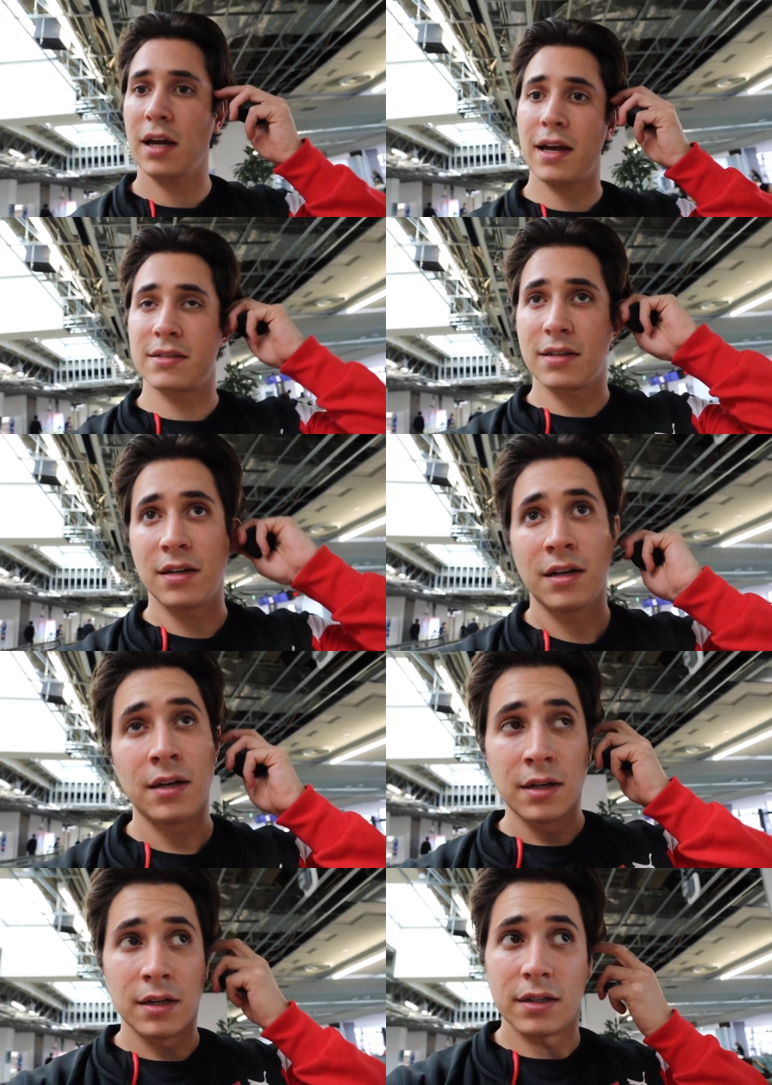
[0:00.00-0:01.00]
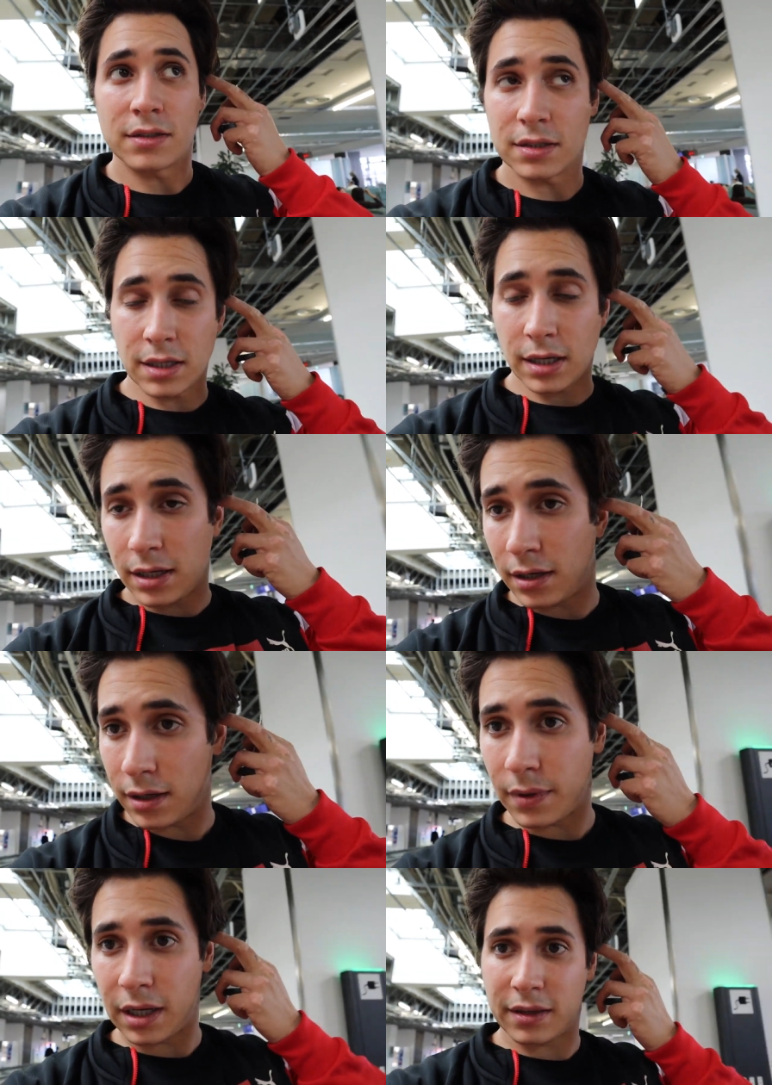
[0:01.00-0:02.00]
guys, this is it.
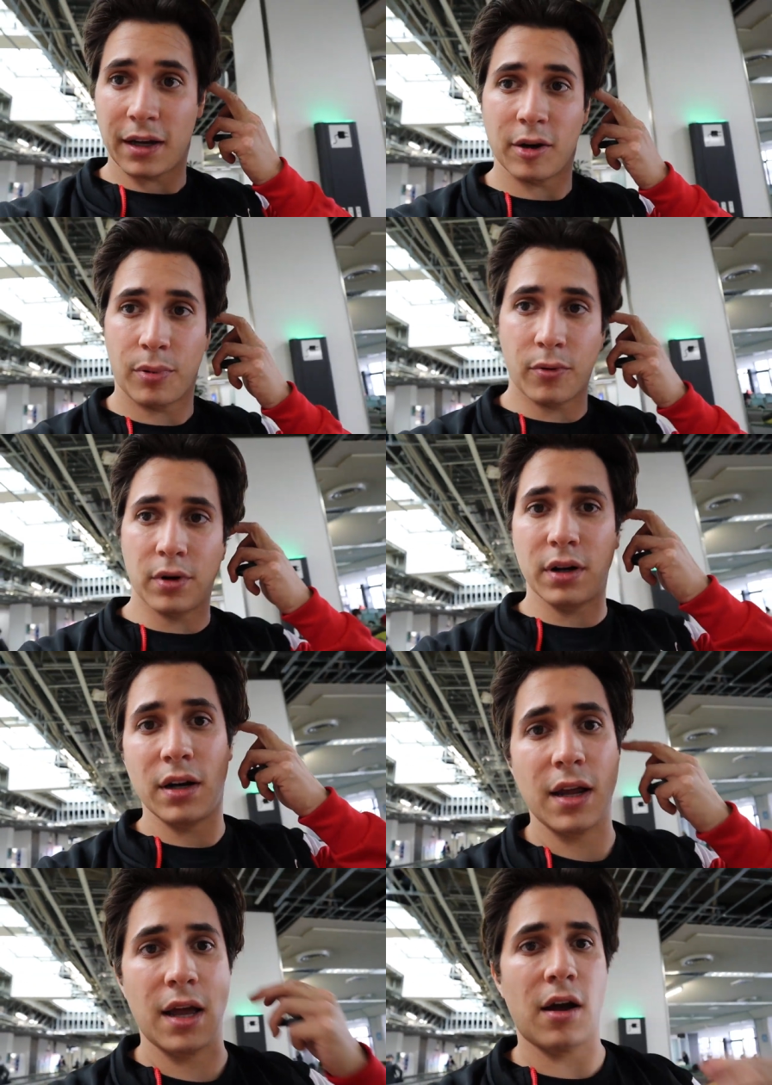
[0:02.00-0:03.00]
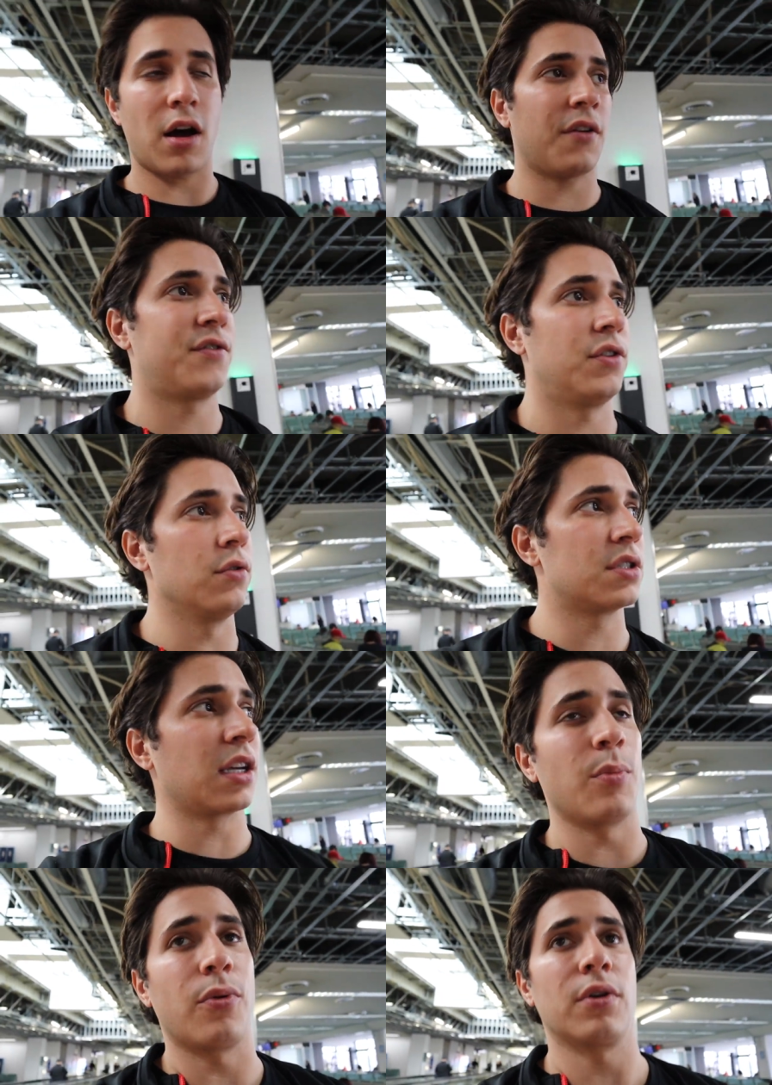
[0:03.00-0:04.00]
I'm at the airport, off to
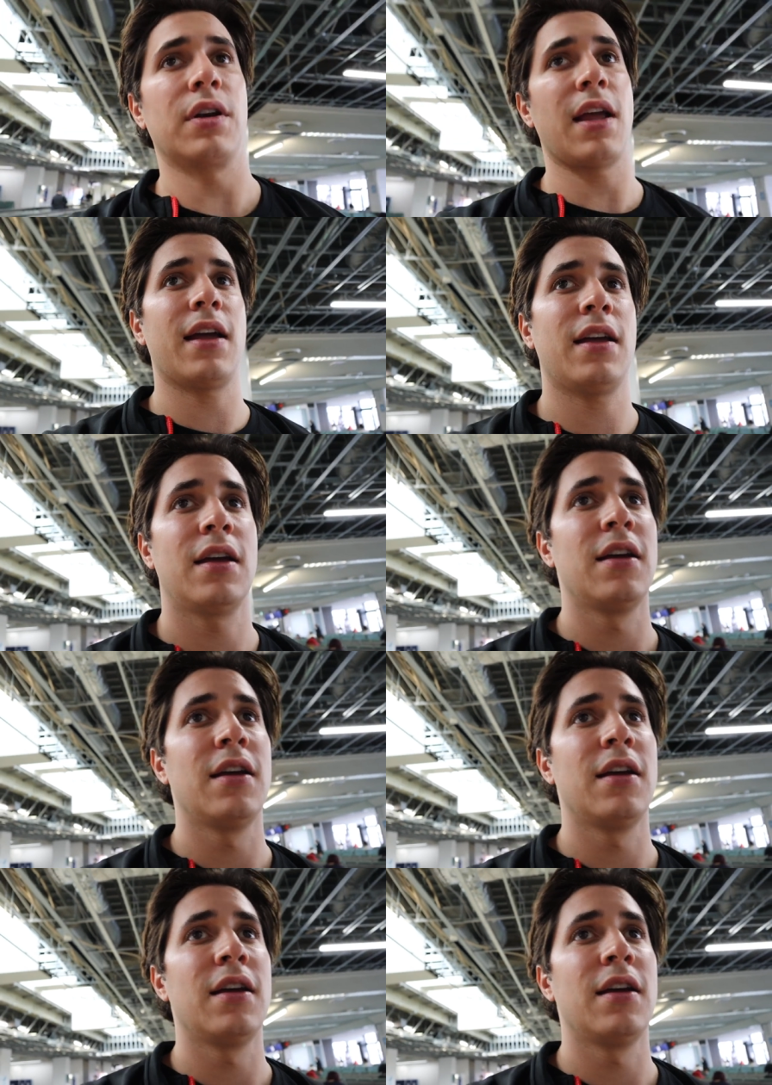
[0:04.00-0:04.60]
Singapore today.